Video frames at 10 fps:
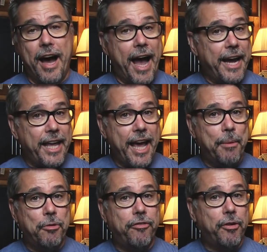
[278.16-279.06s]
Heidi
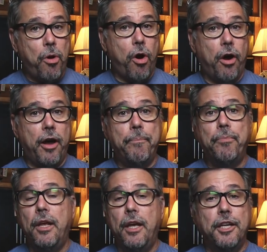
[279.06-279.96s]
Hammel from Aura,
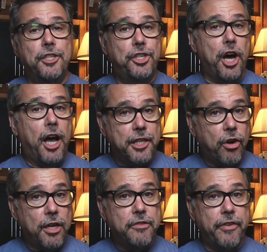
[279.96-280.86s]
John
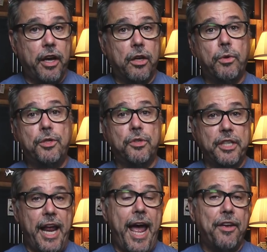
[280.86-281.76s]
Grunsfeld, which
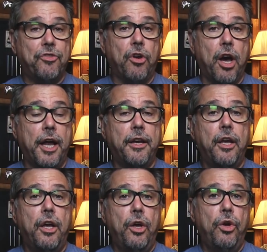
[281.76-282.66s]
was an astronaut
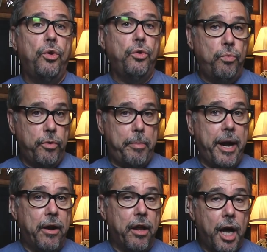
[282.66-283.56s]
who
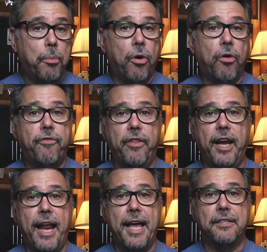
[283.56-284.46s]
repaired Hubble for
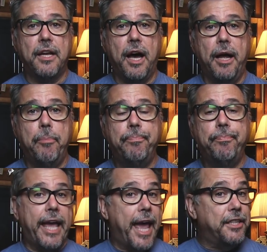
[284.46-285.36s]
the last time,
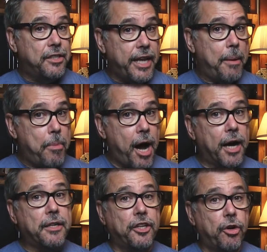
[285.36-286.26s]
Ken
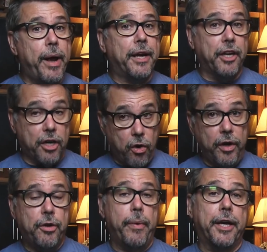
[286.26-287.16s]
Sembach, the, direct, the
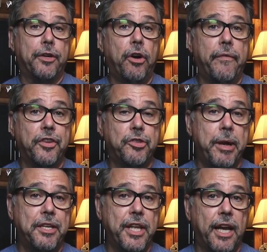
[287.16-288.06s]
current director of the
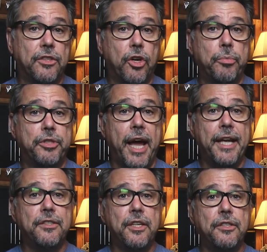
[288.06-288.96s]
Space Telescope
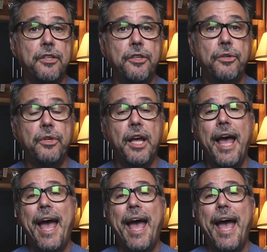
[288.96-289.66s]
Science Institute,